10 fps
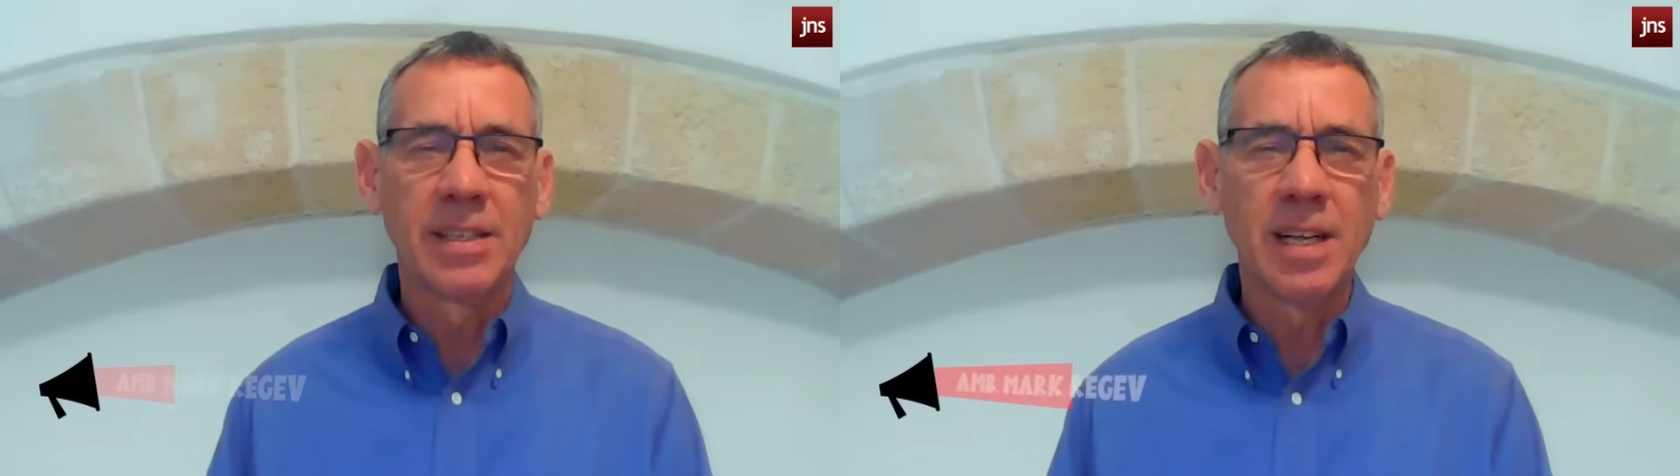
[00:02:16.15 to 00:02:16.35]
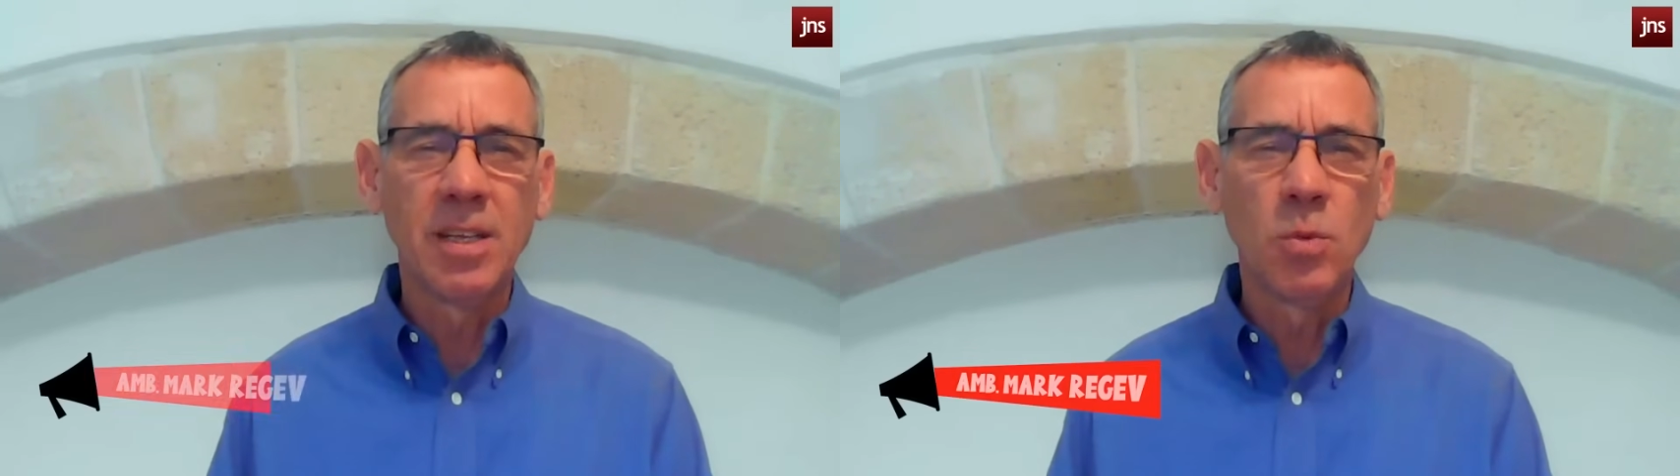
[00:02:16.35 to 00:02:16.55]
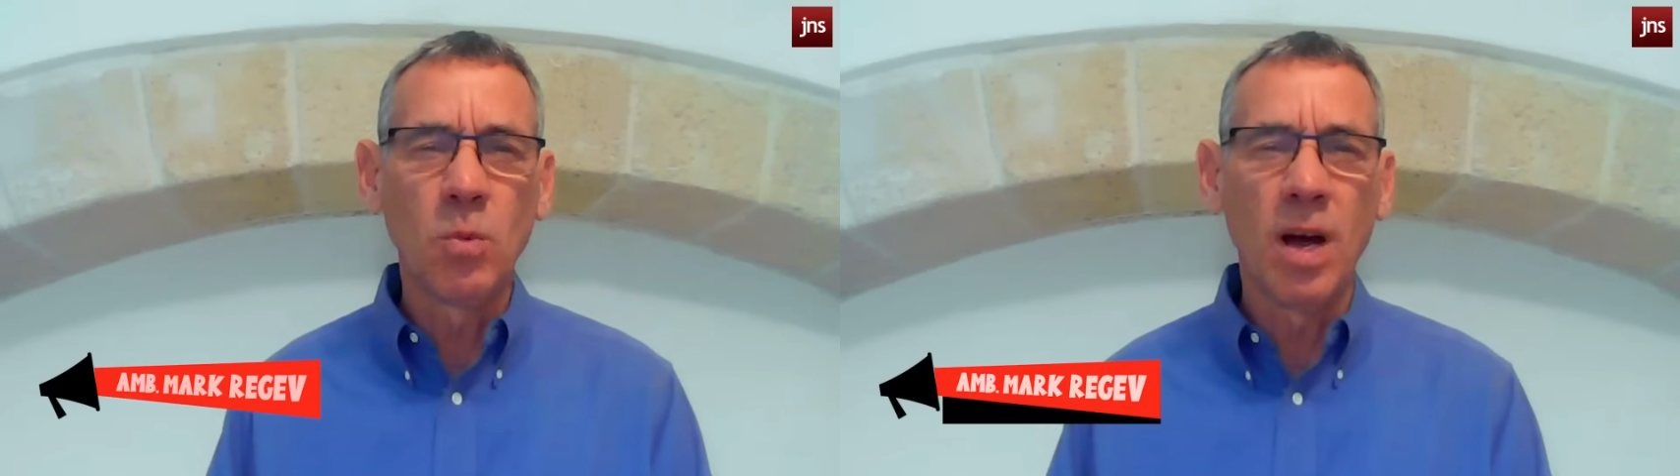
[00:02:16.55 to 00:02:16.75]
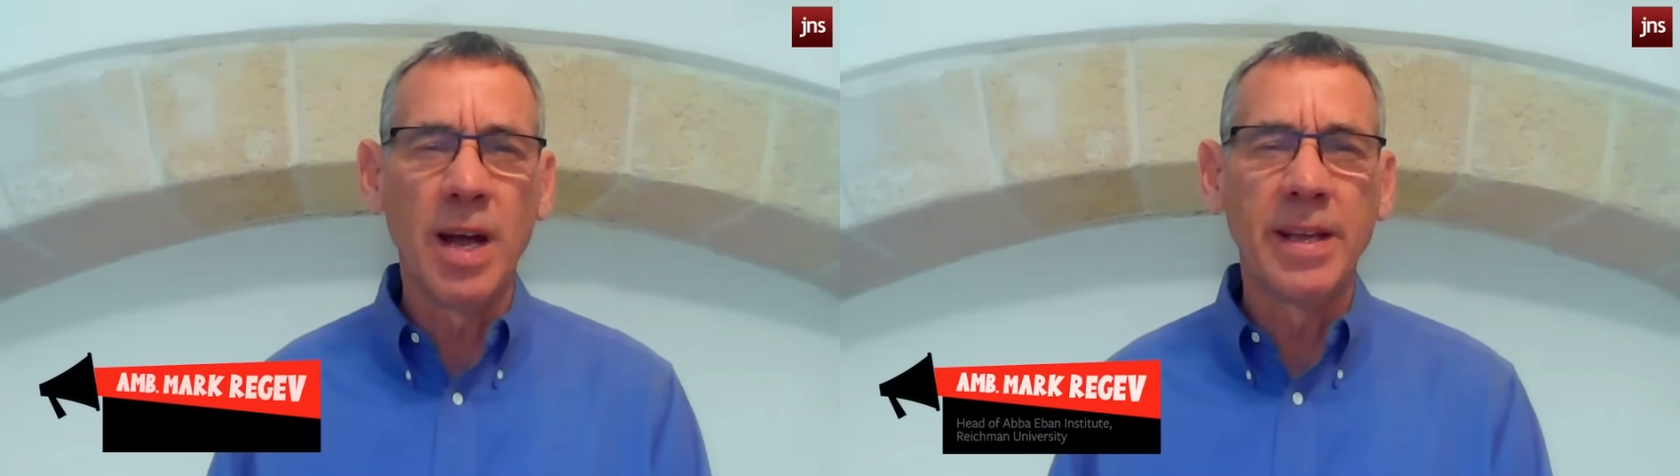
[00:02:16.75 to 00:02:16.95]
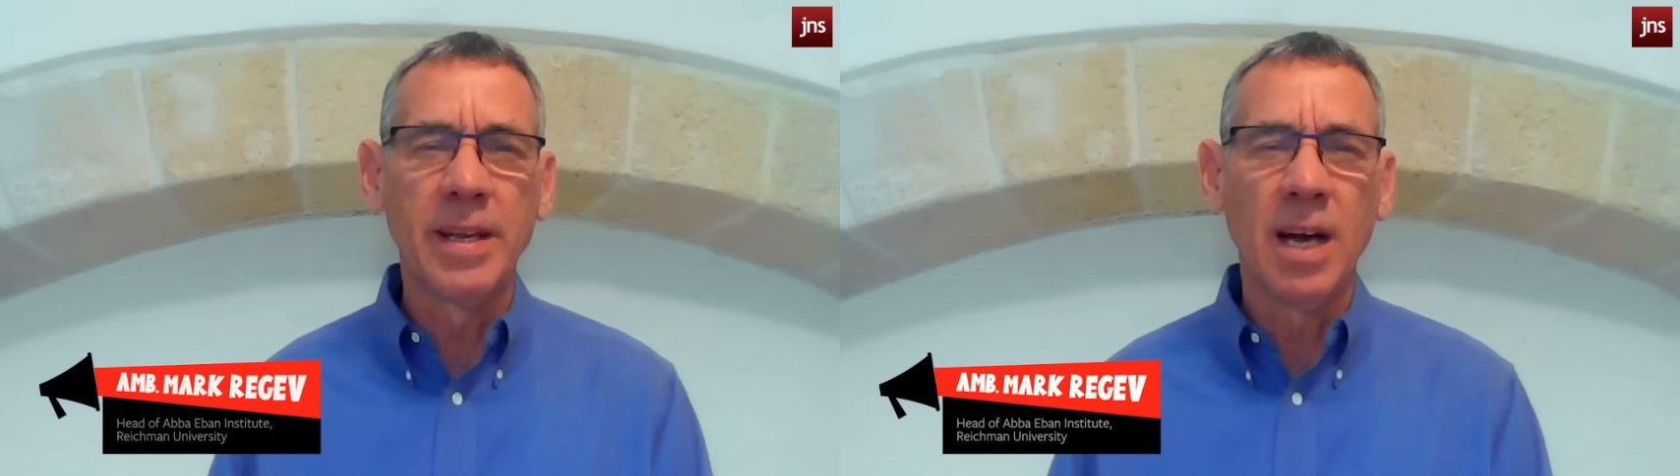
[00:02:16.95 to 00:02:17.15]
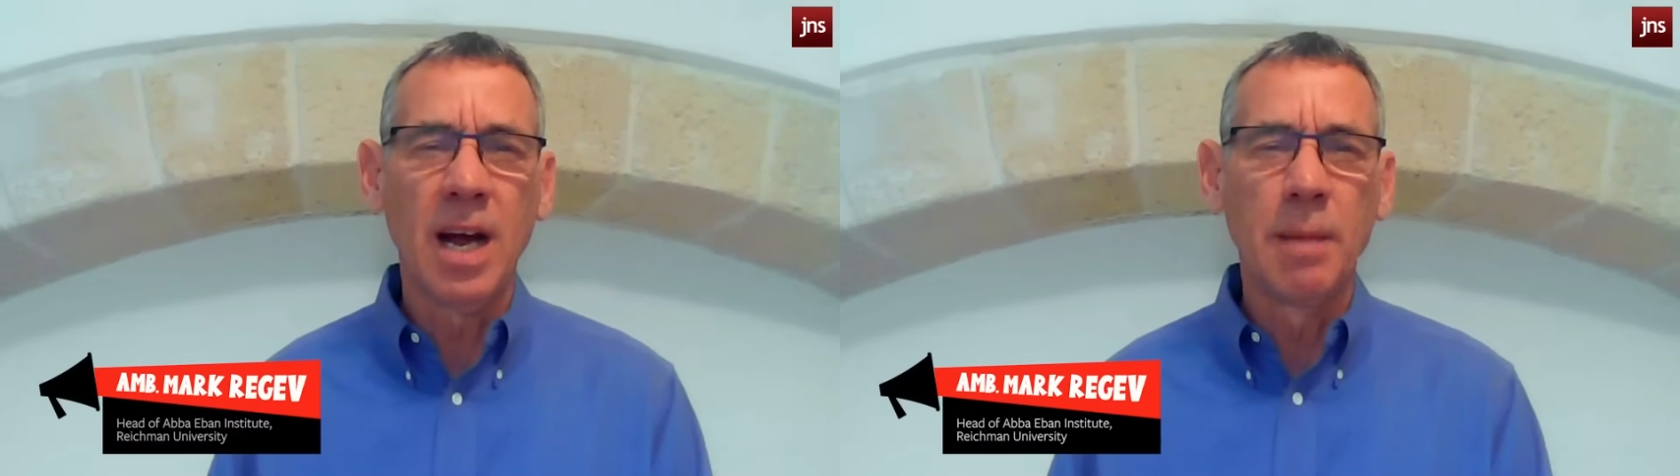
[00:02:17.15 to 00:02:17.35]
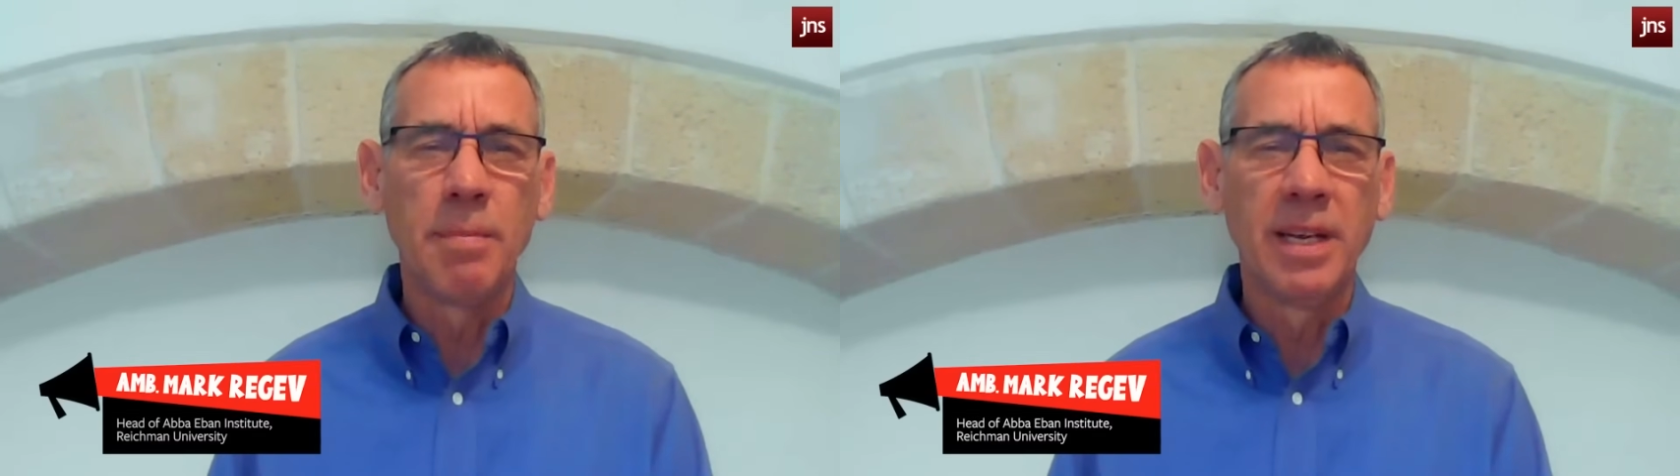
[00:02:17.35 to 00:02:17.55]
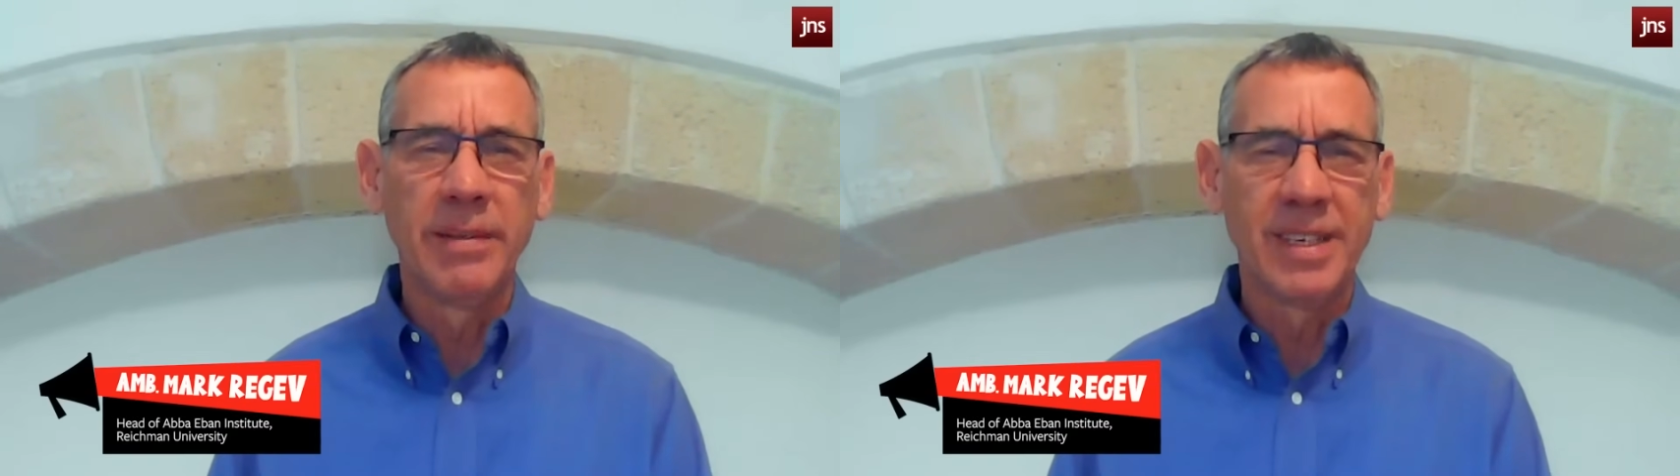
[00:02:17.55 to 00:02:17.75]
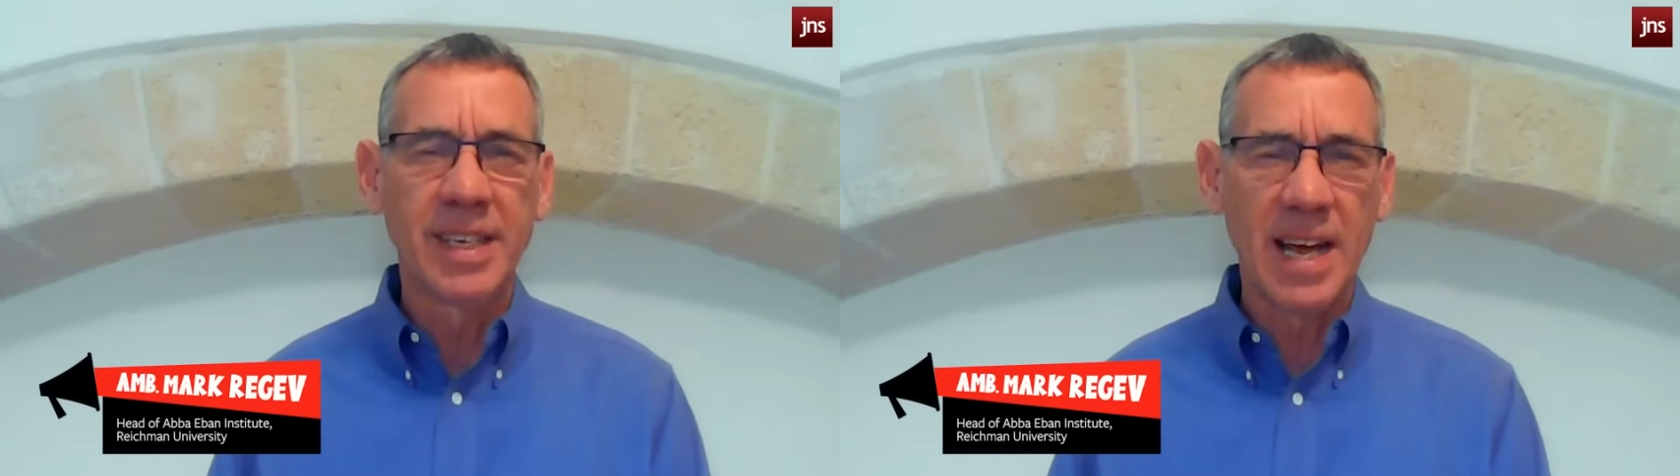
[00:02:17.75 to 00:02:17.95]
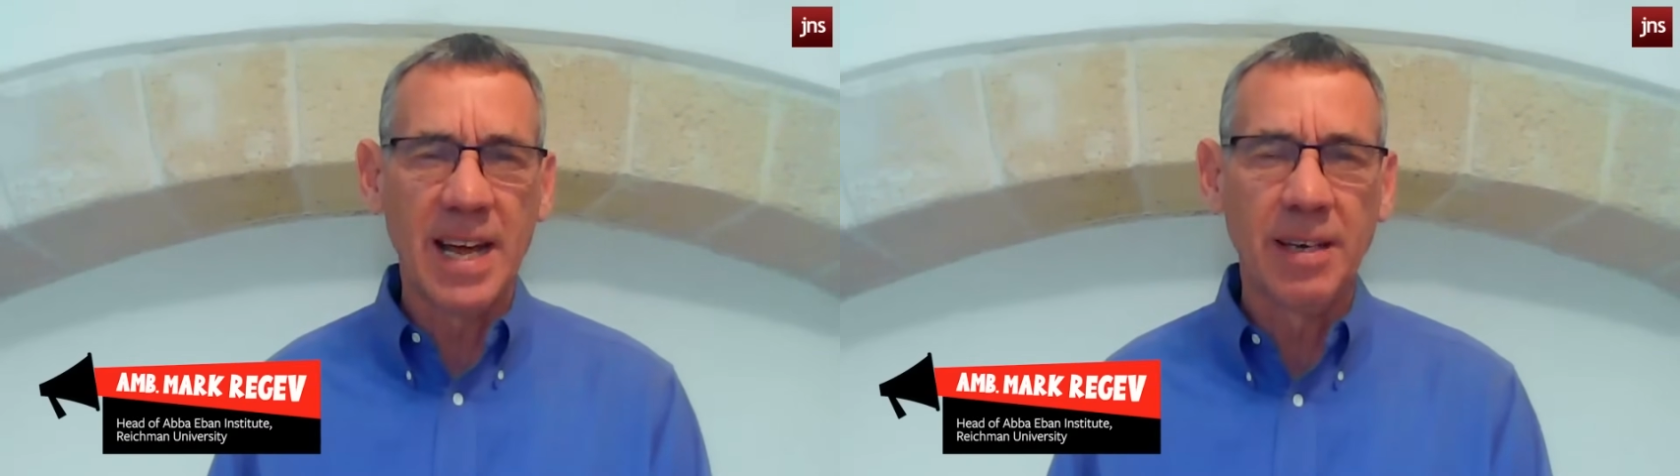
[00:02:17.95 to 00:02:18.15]
tell you why I believe it
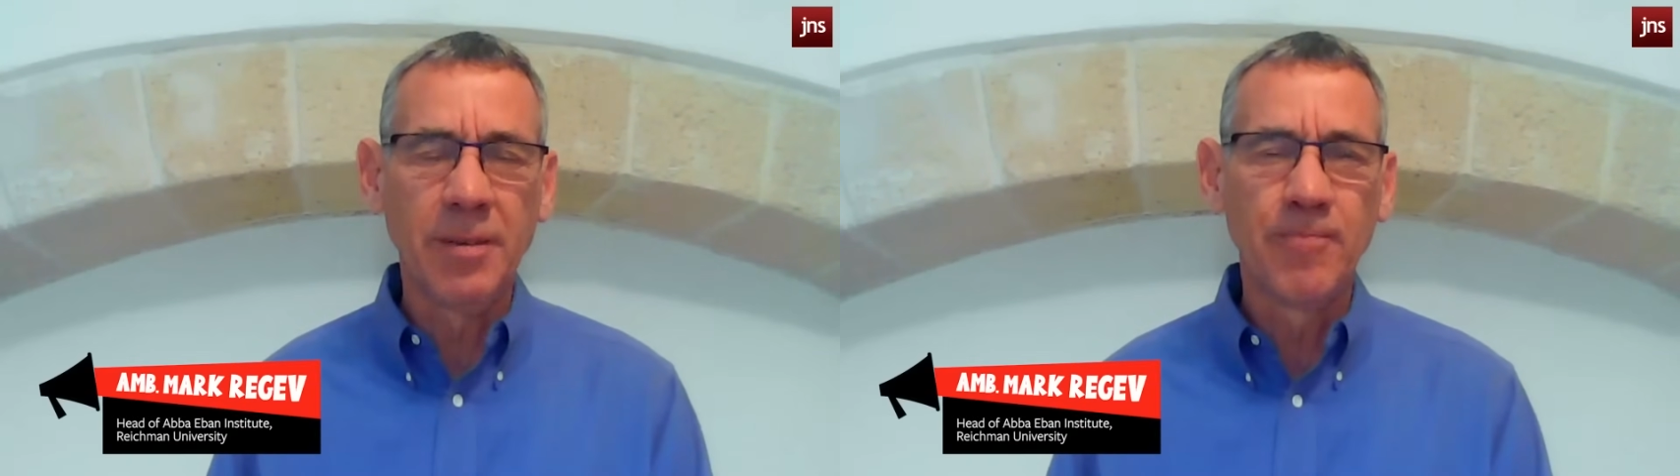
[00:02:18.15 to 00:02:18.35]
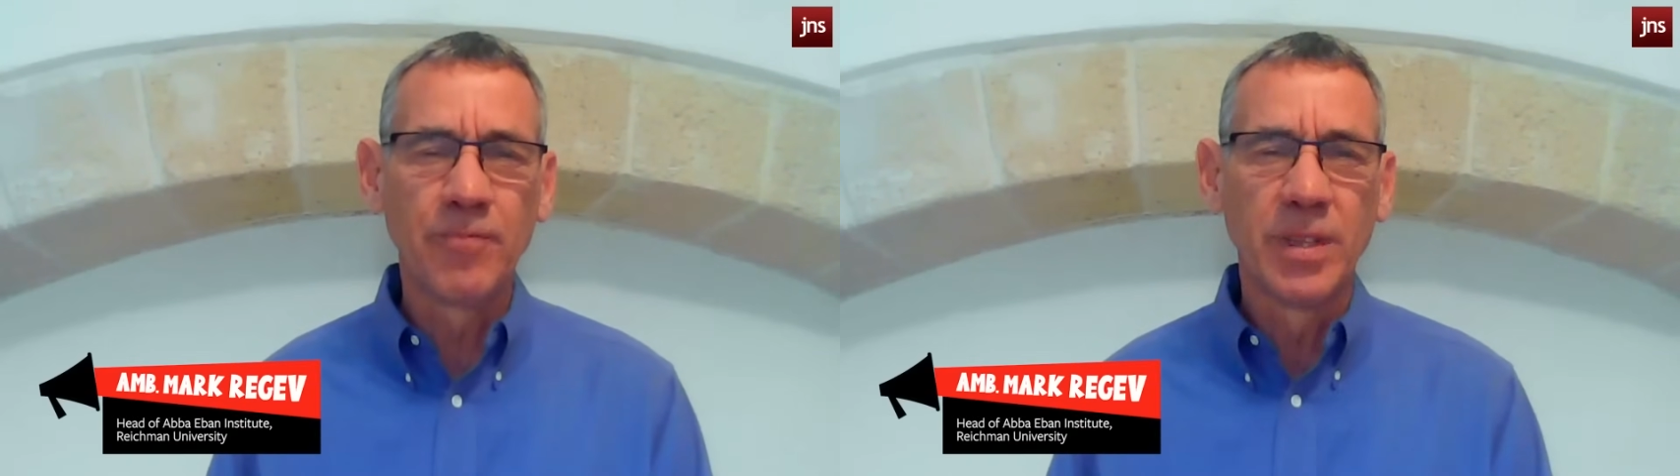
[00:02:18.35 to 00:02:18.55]
can.